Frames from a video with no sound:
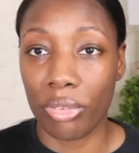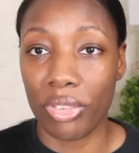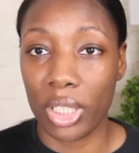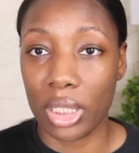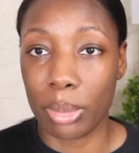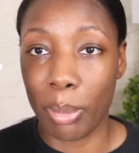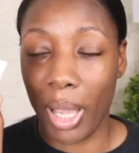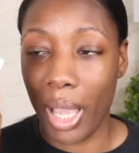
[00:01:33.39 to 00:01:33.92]

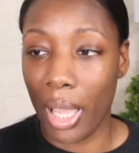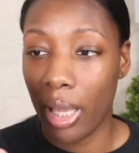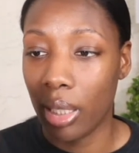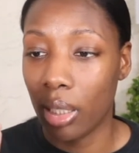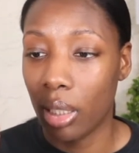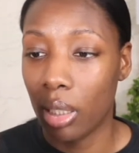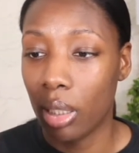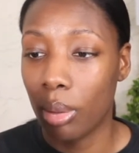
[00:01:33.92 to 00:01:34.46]

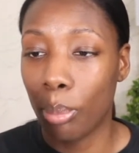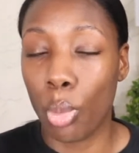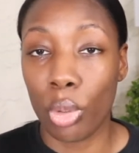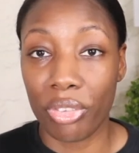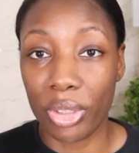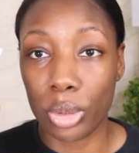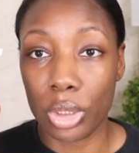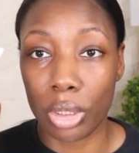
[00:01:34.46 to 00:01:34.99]

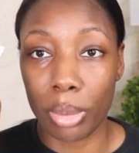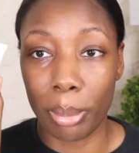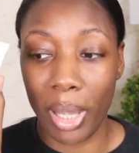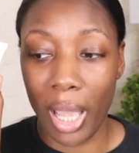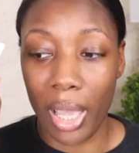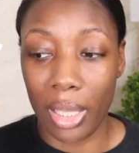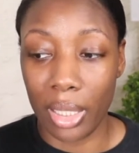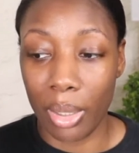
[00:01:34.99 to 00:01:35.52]
Filter
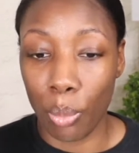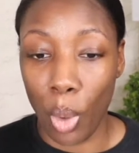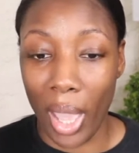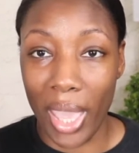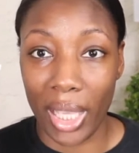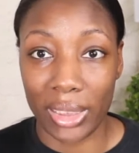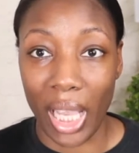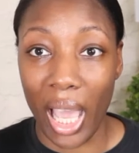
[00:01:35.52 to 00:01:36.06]
by NYX.